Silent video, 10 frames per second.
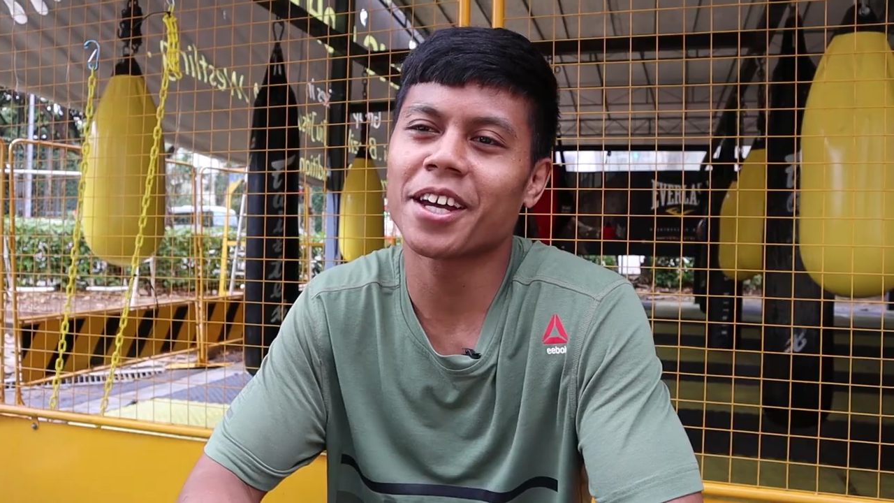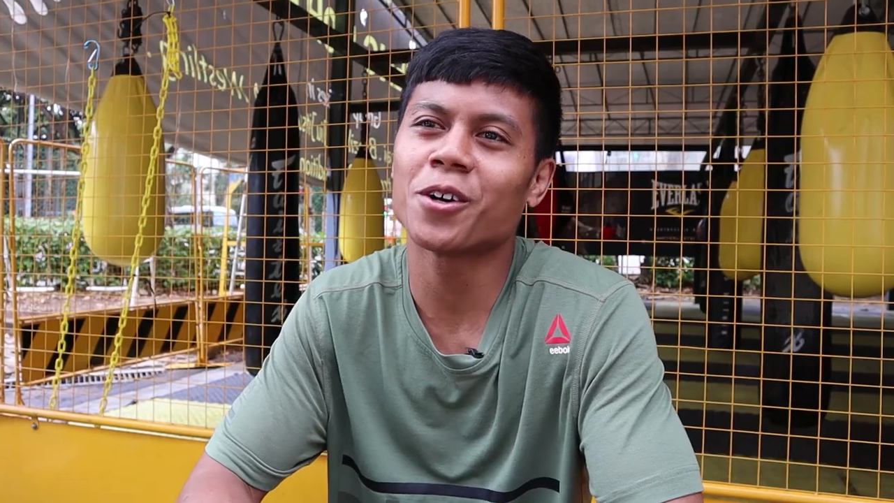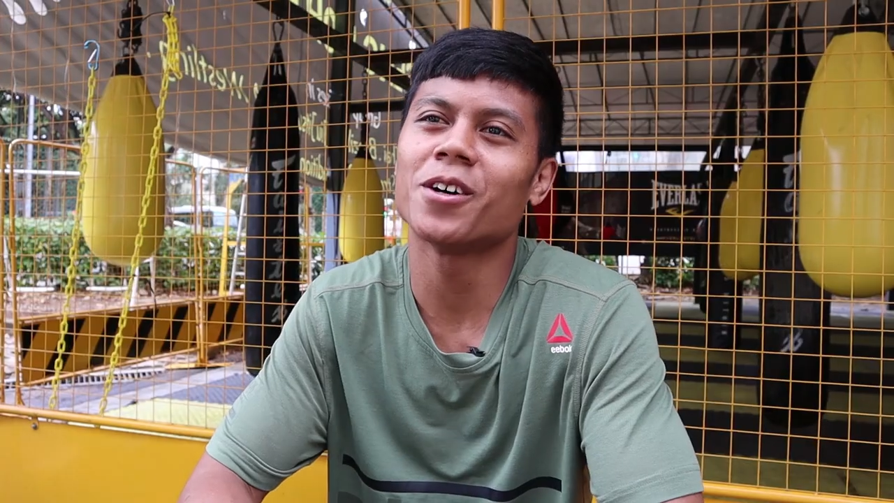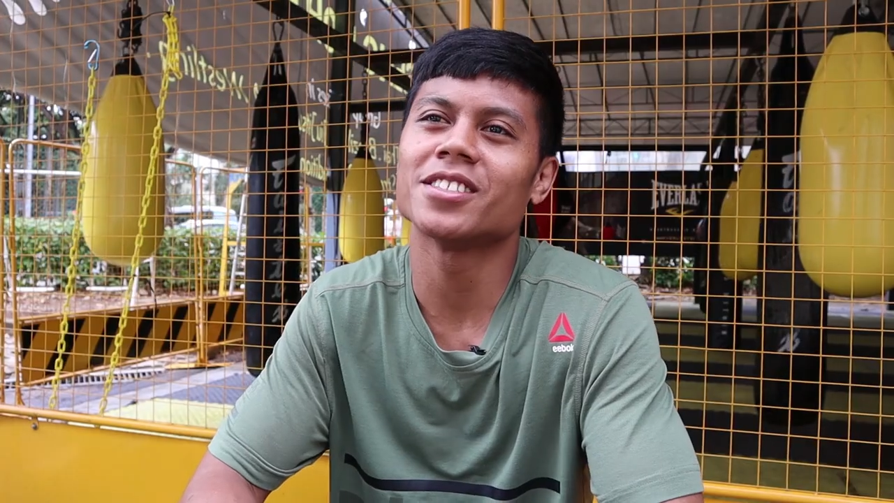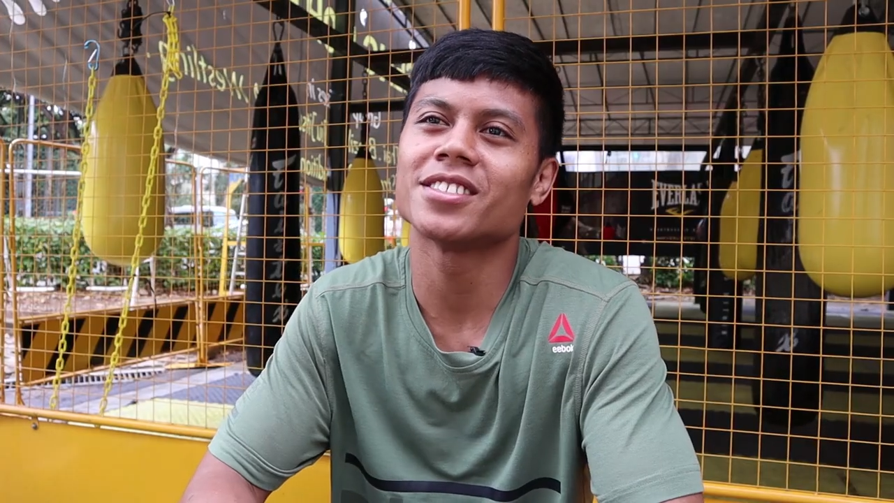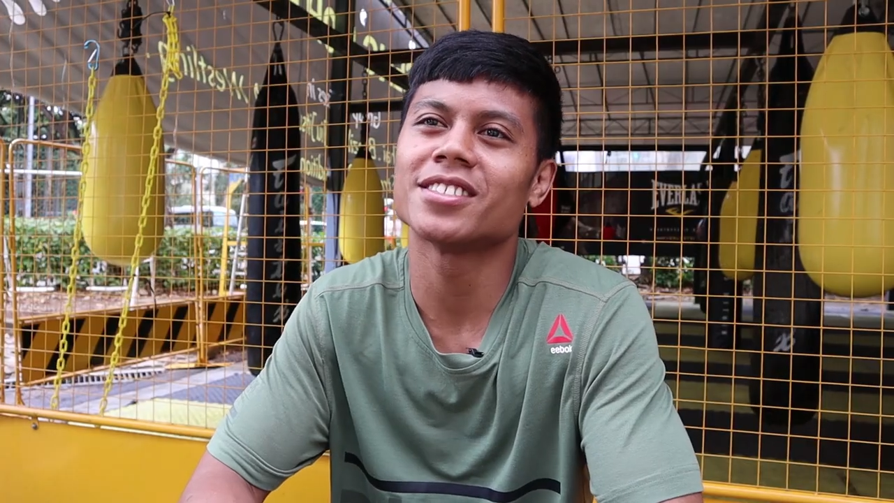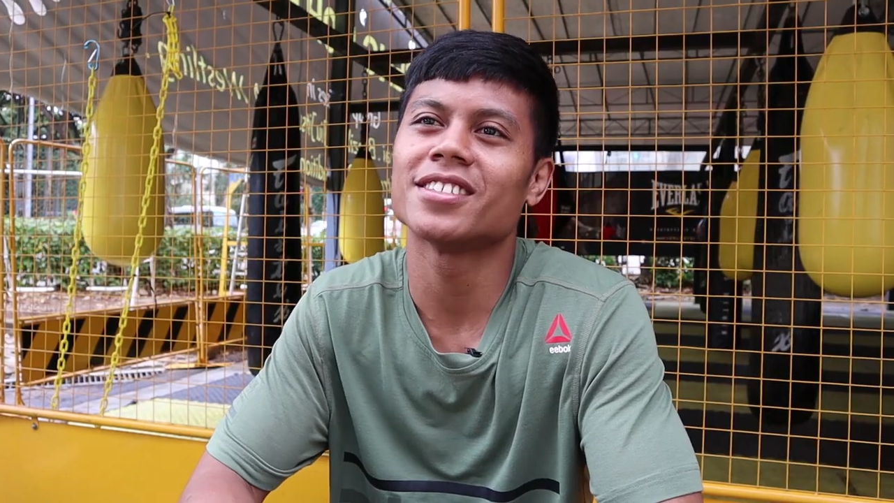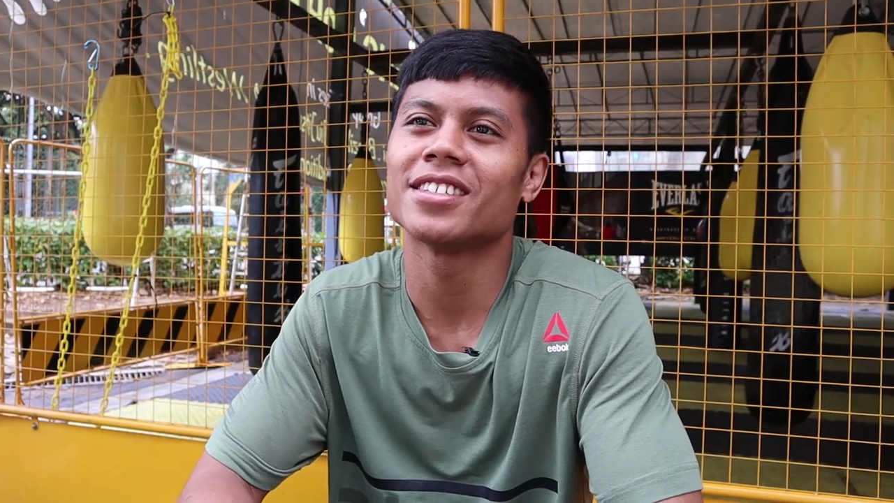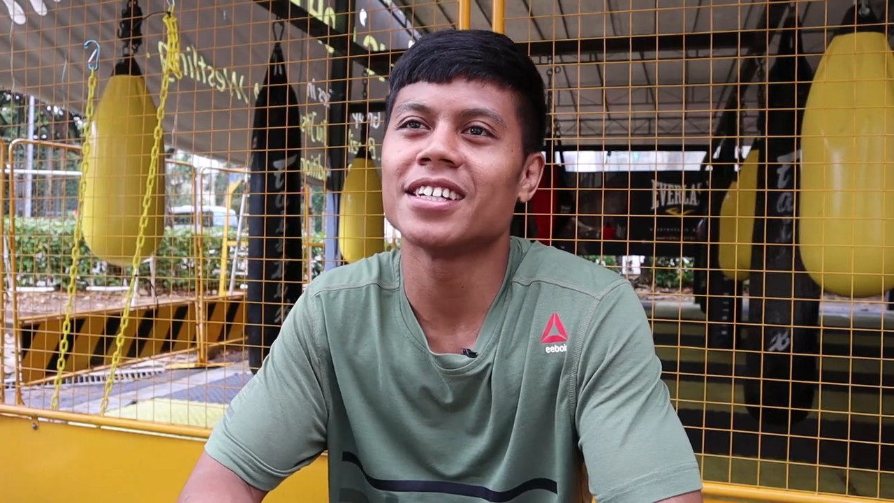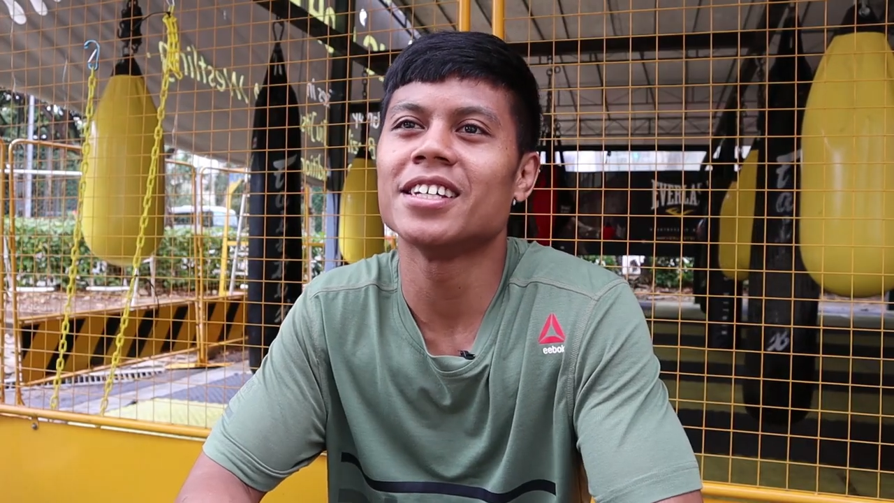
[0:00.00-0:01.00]
records,
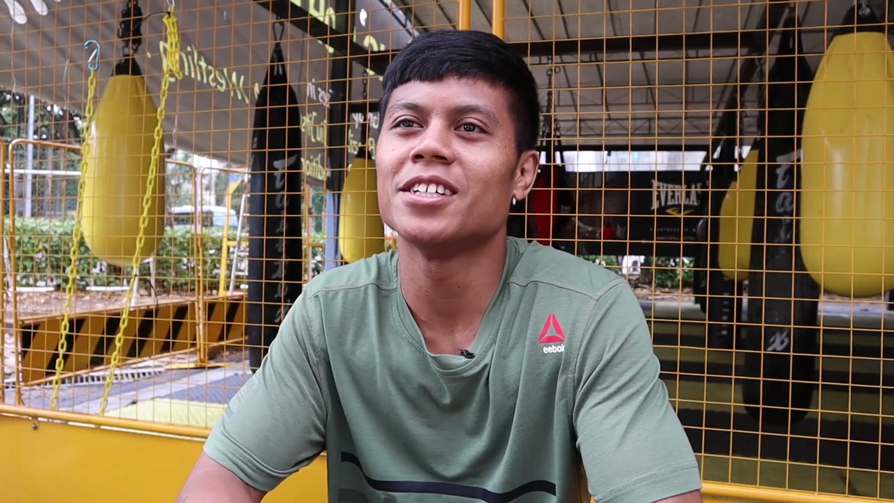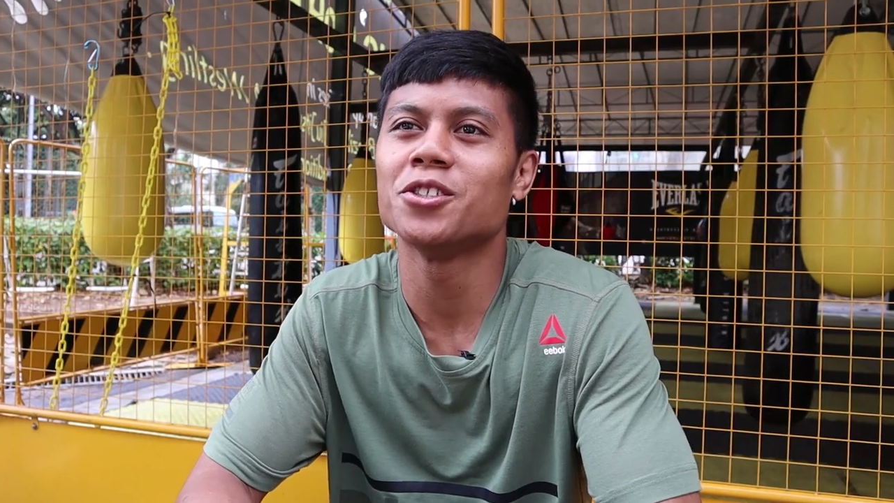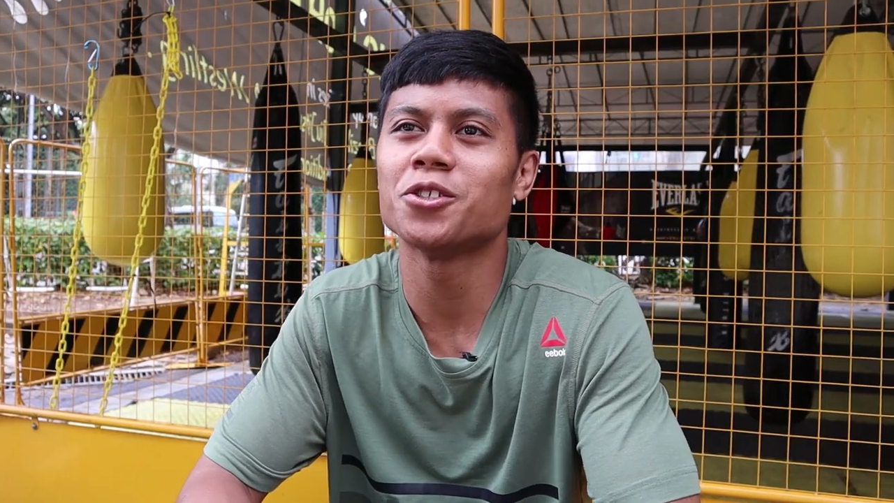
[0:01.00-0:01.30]
he